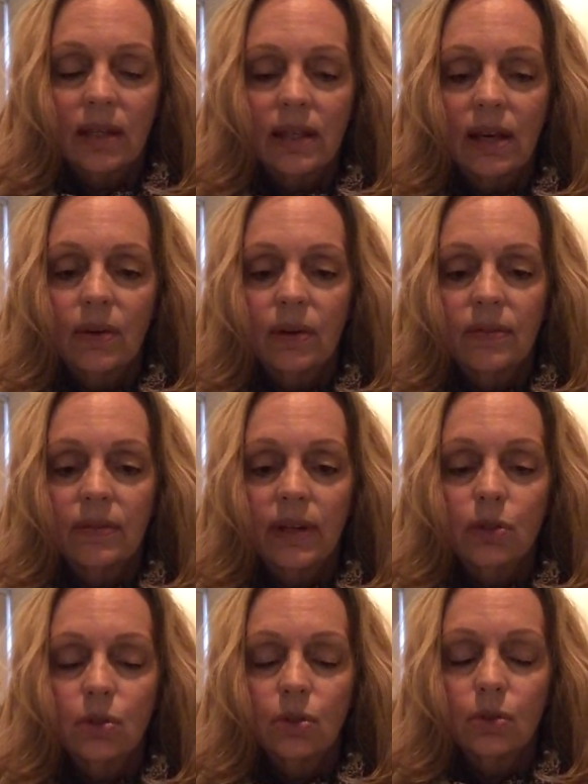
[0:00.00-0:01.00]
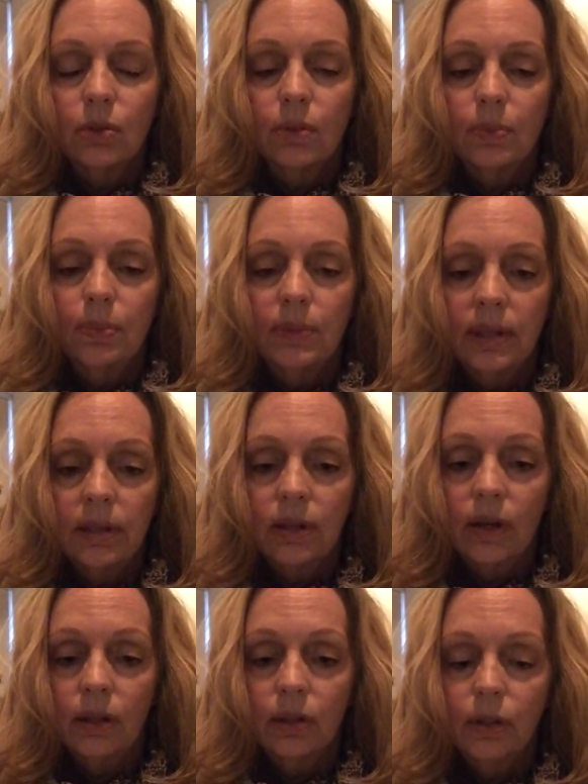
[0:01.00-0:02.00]
Now I invite you to take
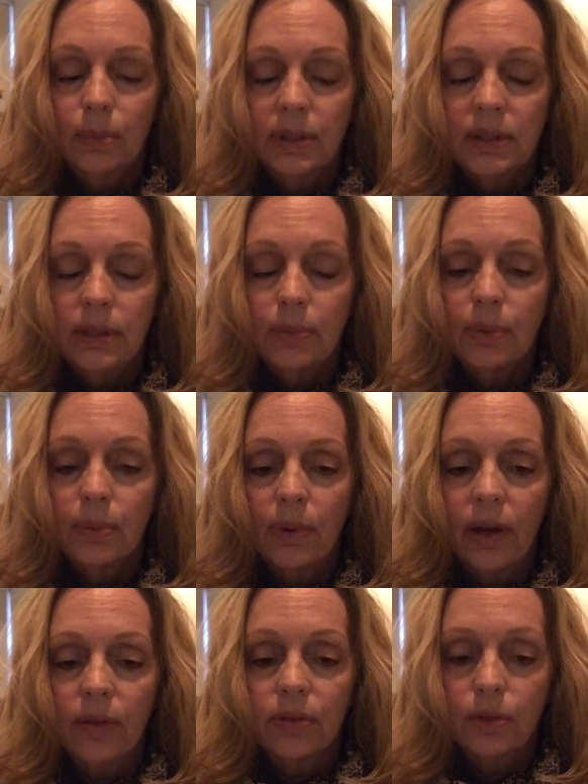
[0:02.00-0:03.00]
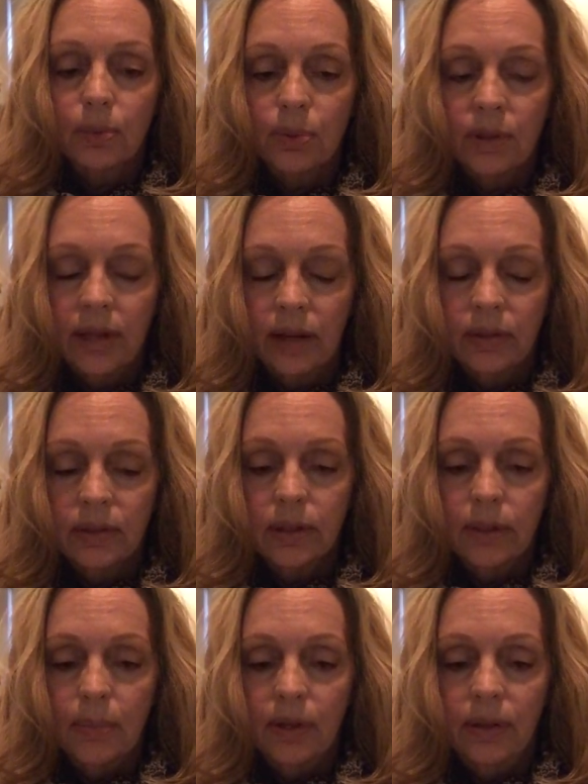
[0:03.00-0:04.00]
a little bit deeper breath. So breathe down
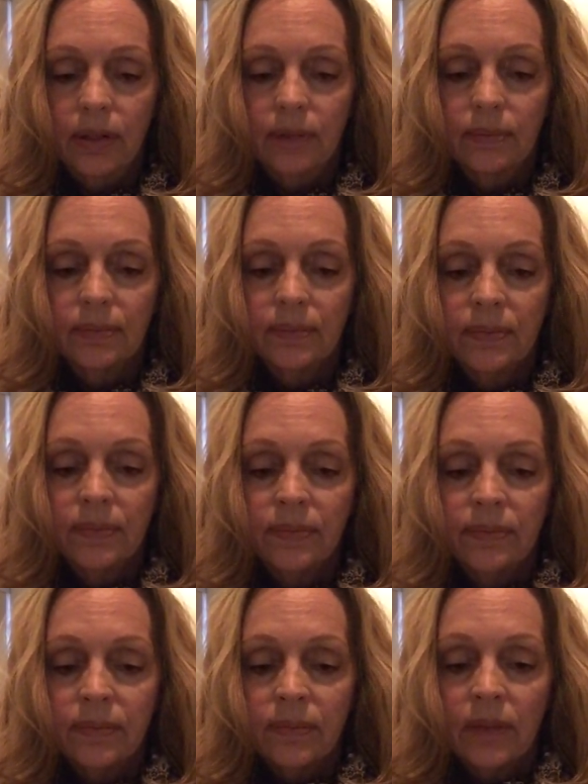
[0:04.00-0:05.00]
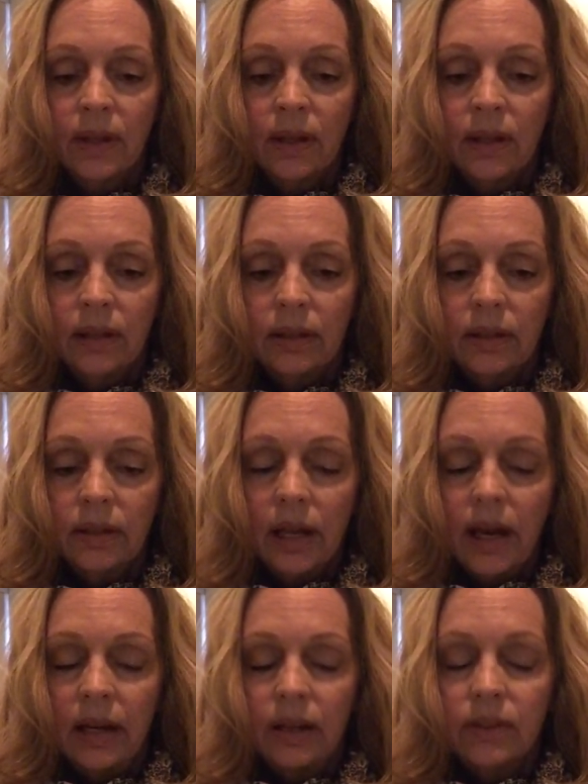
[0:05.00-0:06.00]
into the belly, a little
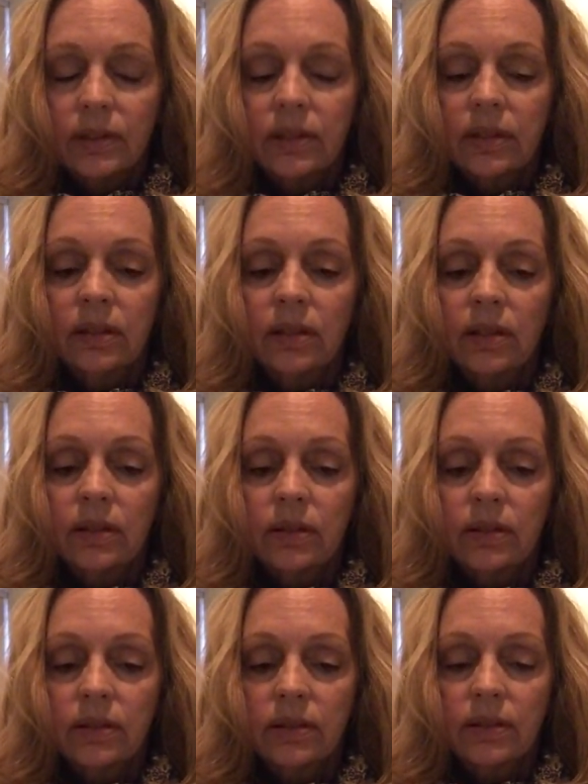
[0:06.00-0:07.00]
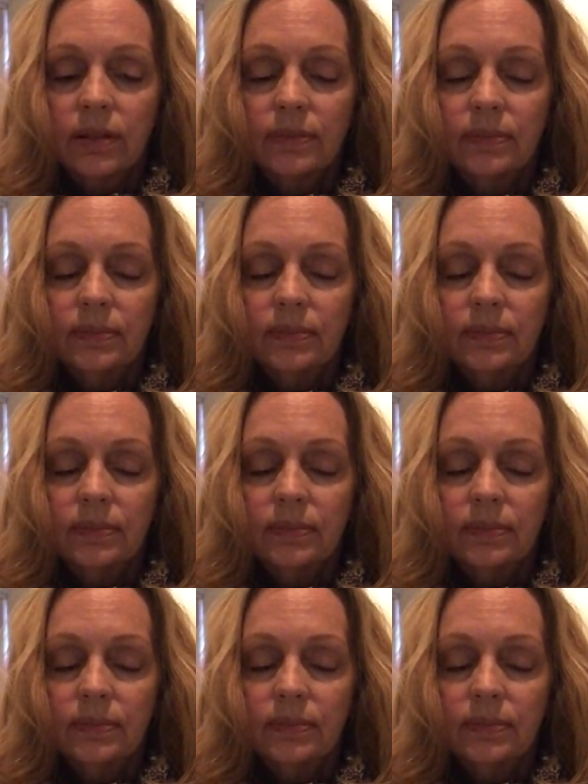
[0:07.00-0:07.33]
higher into the lungs.